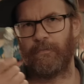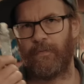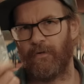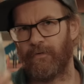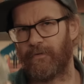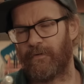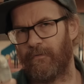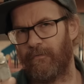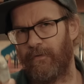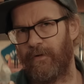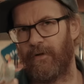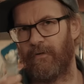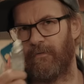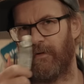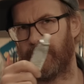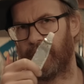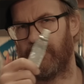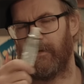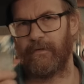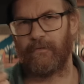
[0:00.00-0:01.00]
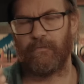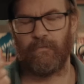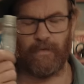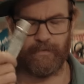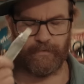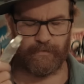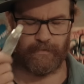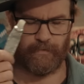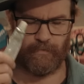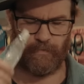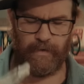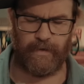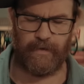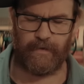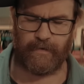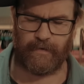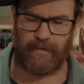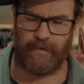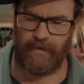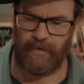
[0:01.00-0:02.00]
to post a video at least once a
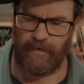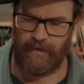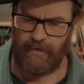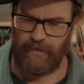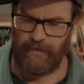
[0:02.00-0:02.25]
week.